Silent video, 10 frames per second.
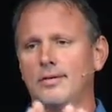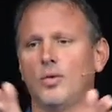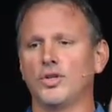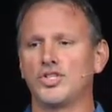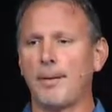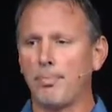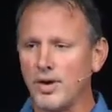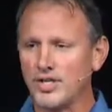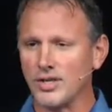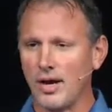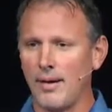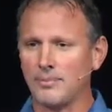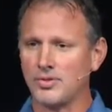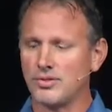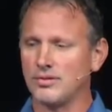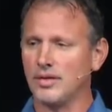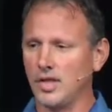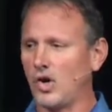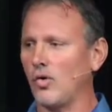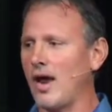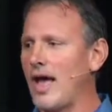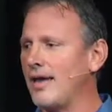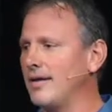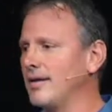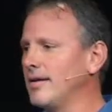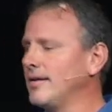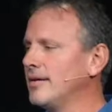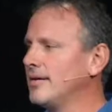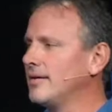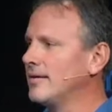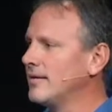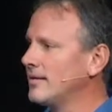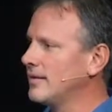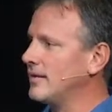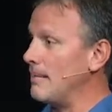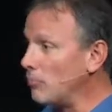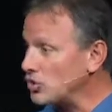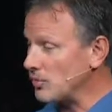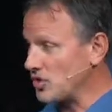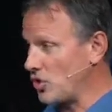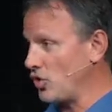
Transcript: Where the separation comes in the Quran, and Muslims and